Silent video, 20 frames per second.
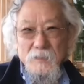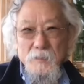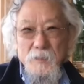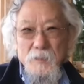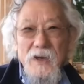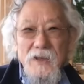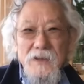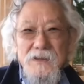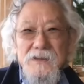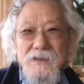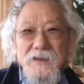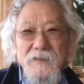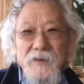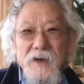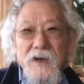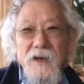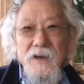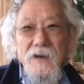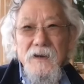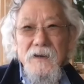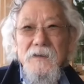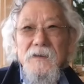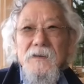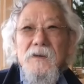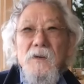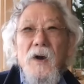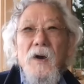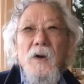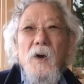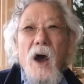parts of
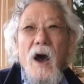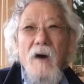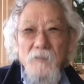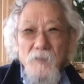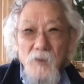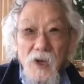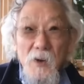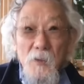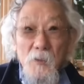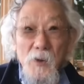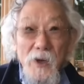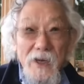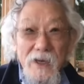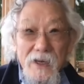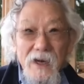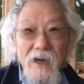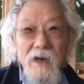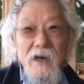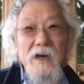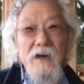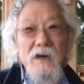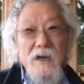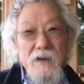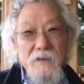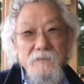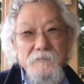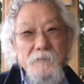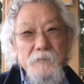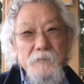where we are